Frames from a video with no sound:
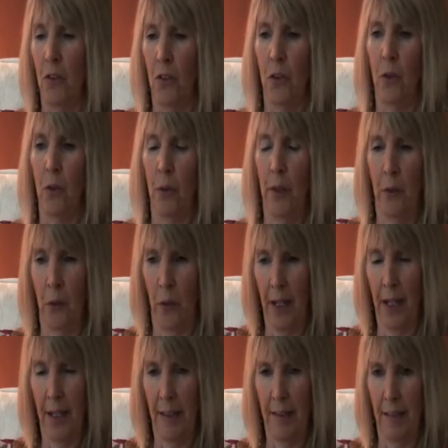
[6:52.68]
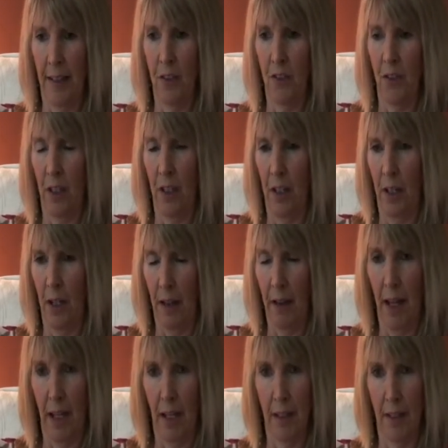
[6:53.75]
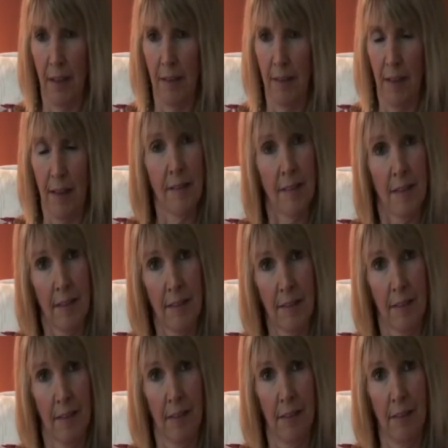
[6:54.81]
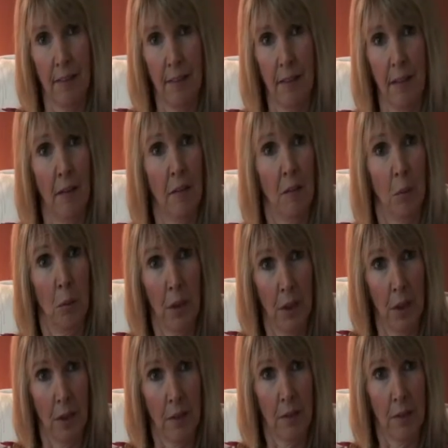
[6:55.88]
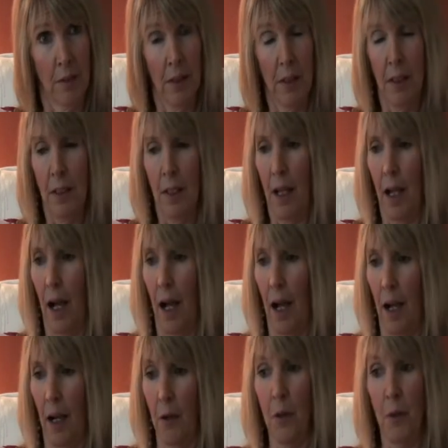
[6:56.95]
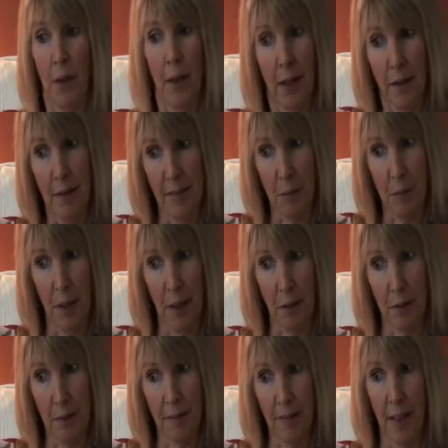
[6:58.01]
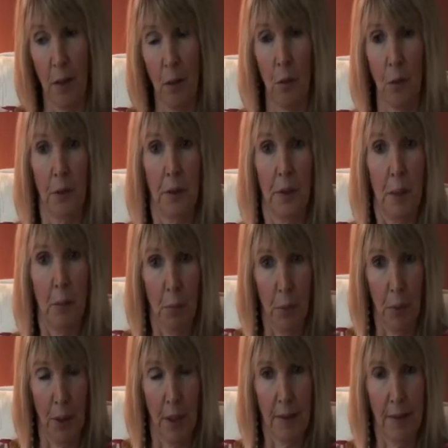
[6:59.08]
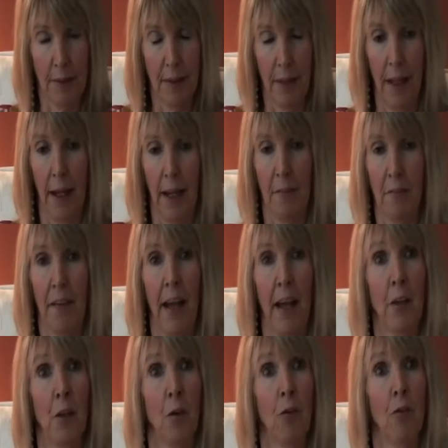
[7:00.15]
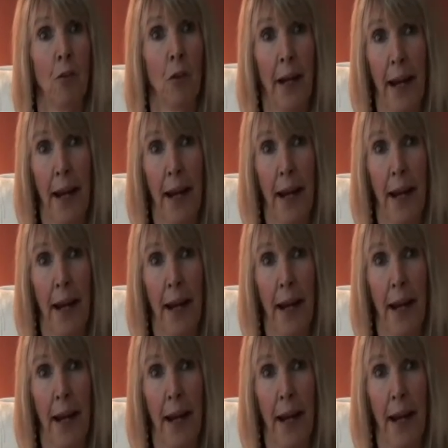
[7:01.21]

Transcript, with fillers: to an organization that is a citizen of the world uh, who cares about stakeholder input and value for